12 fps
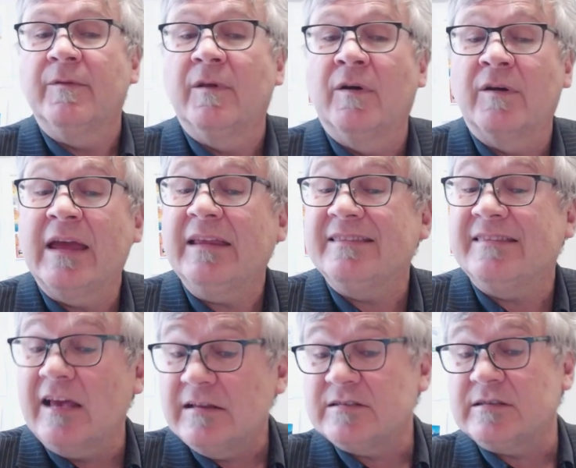Okay,
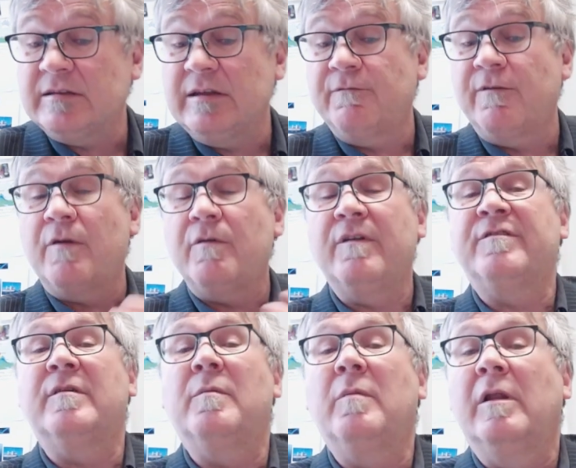density very
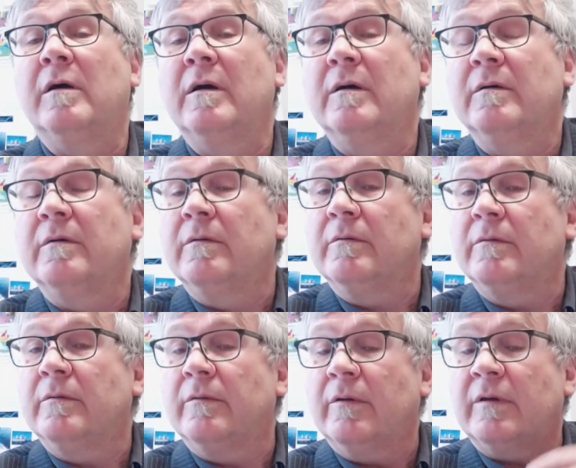similar.
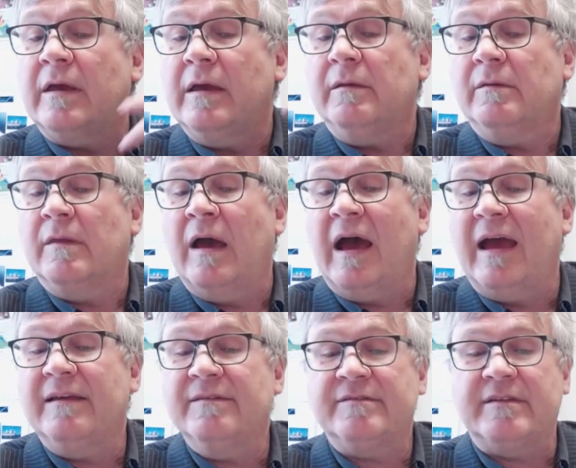Okay, the
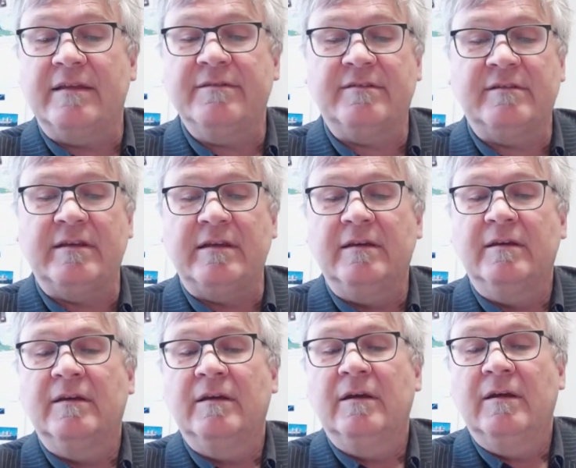highest density
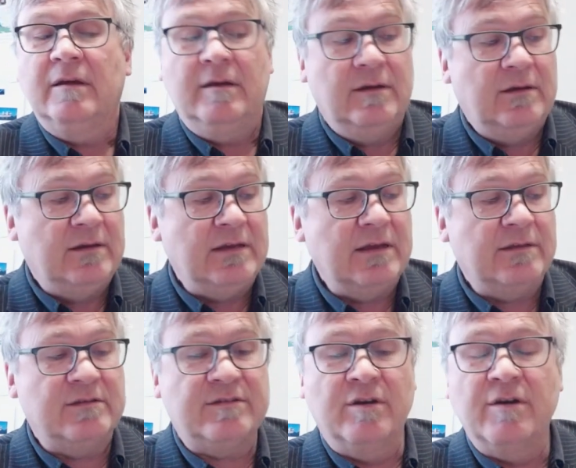near
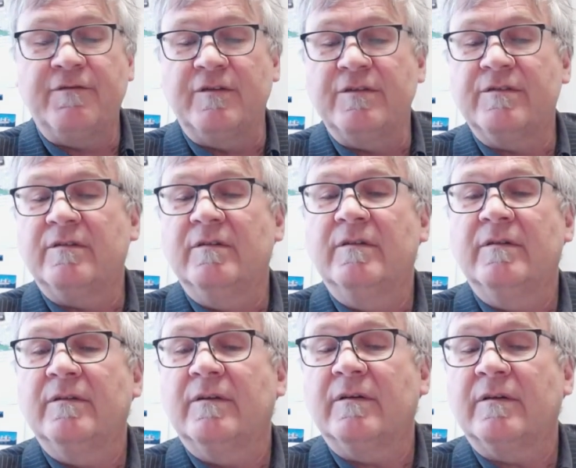the surface.
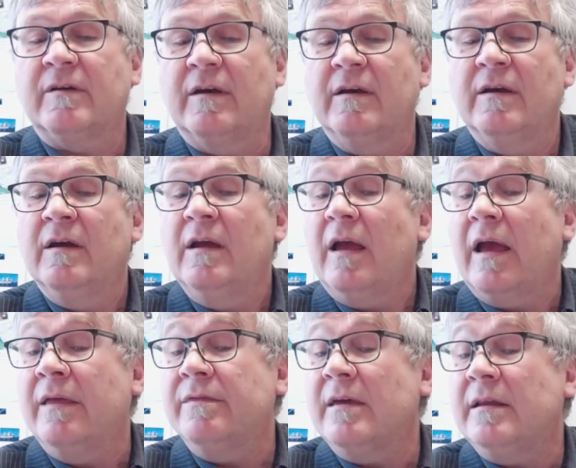Okay,
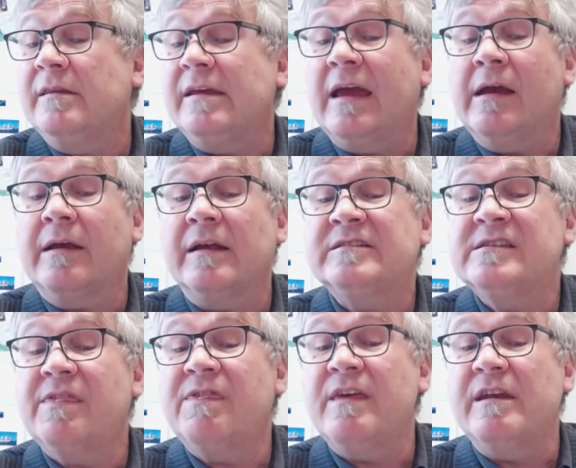and then the air
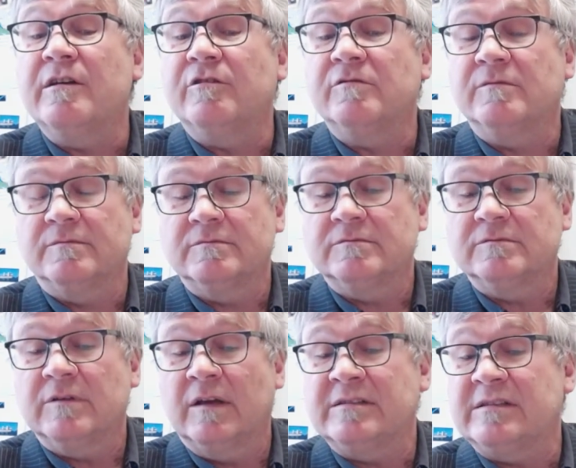gets thinner.
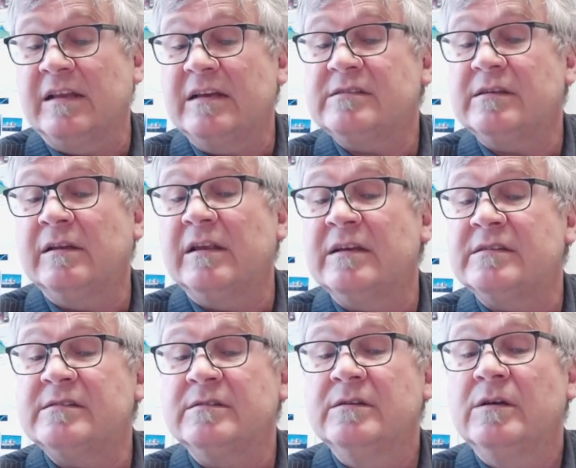There's less and less